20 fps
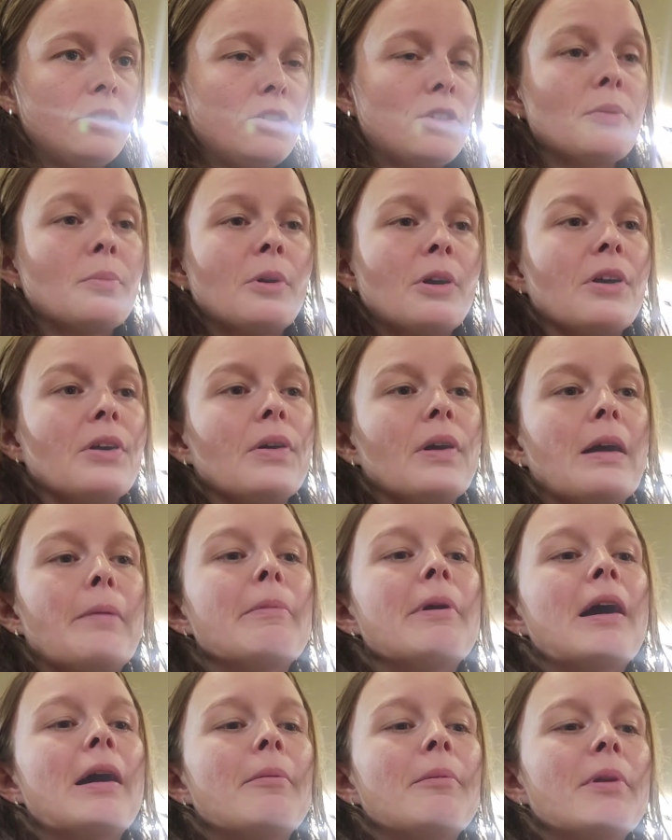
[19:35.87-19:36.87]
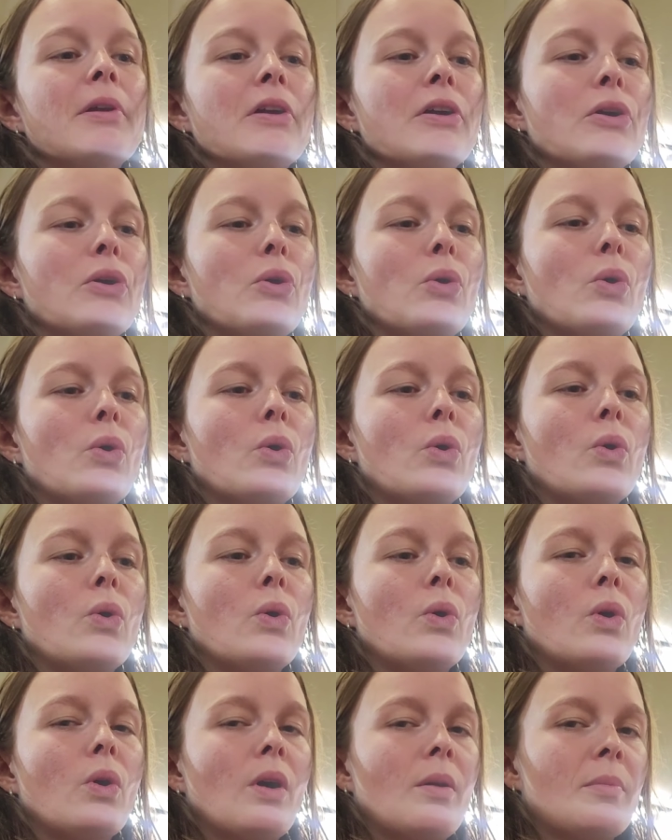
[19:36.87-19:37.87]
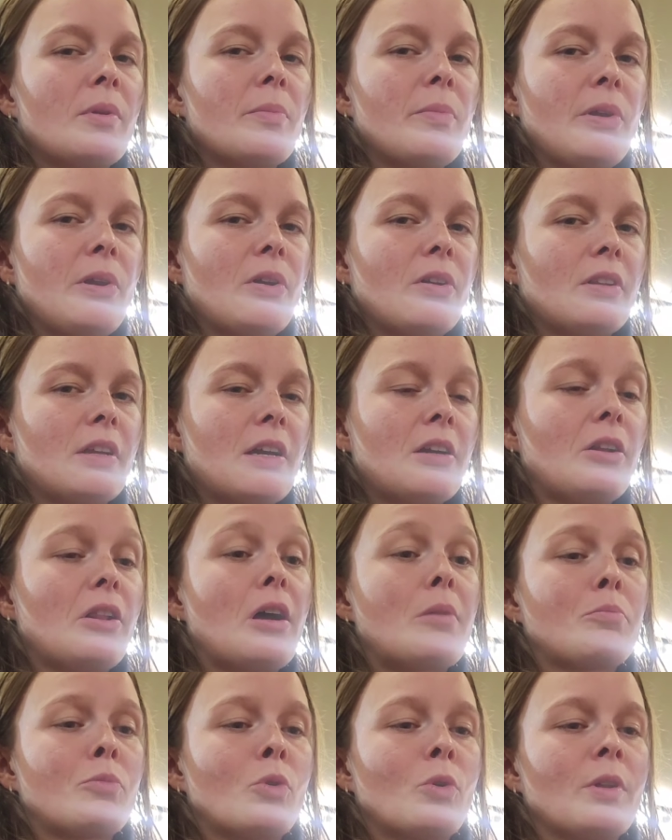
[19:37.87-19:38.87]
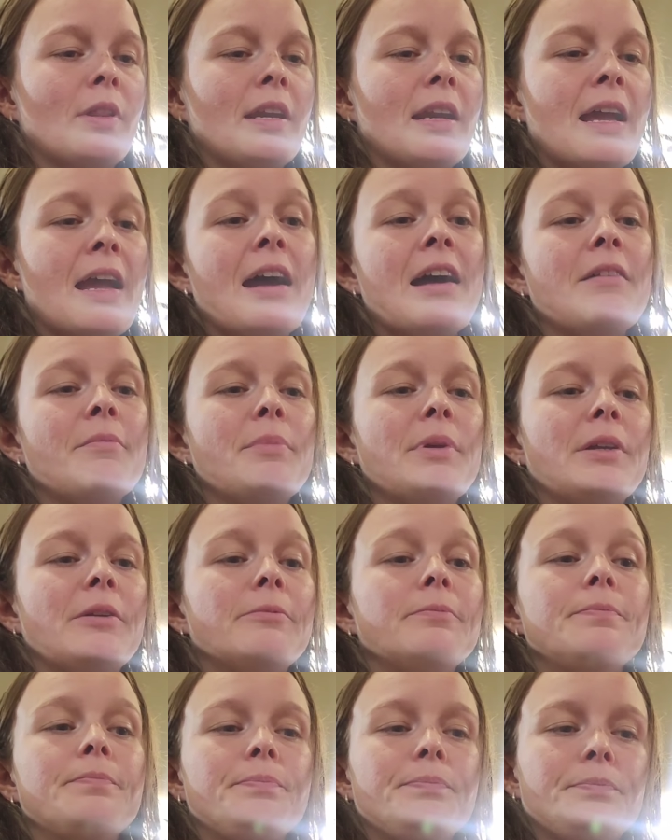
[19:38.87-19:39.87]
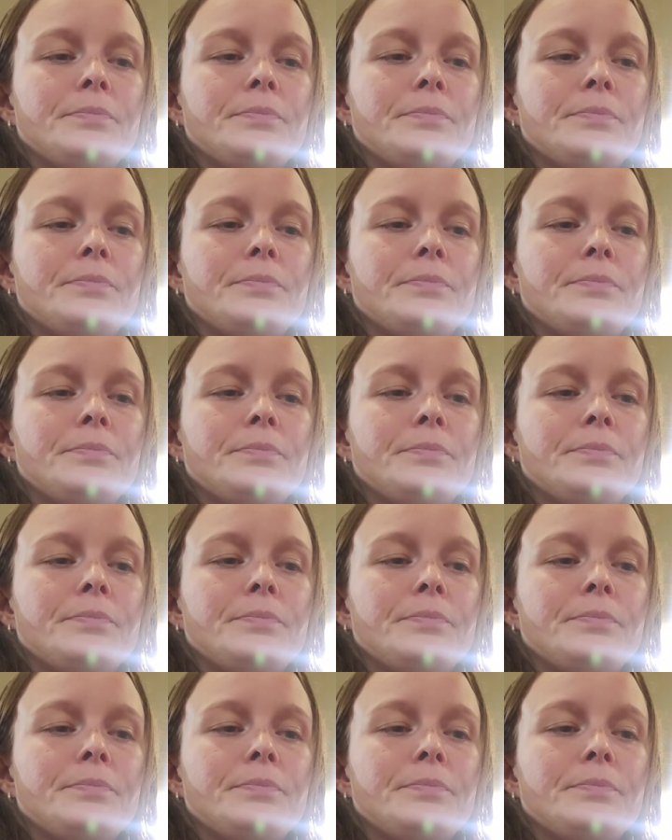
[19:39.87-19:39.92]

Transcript: tomorrow. I'm, I'm gonna go, I'm gonna be online a lot more than I have been.